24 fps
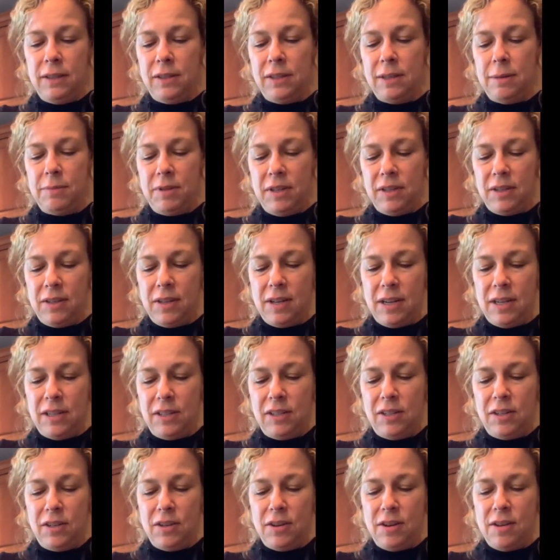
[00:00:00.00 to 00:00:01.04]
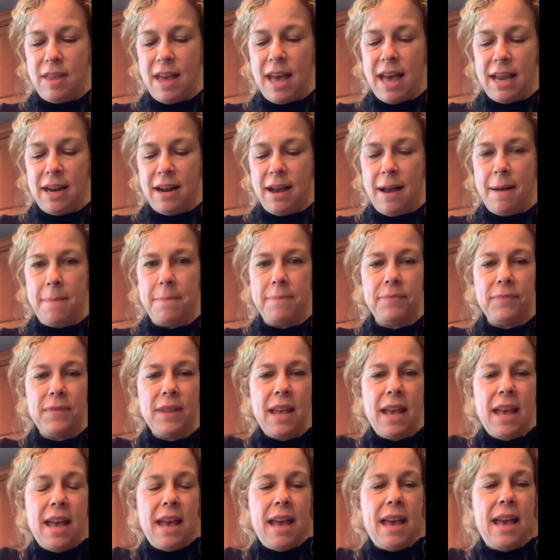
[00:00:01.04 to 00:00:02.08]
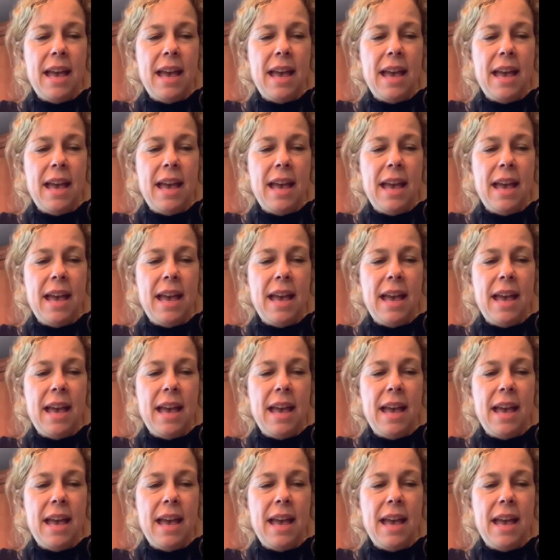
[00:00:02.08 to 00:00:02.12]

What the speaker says: so I'm just gonna stir that up.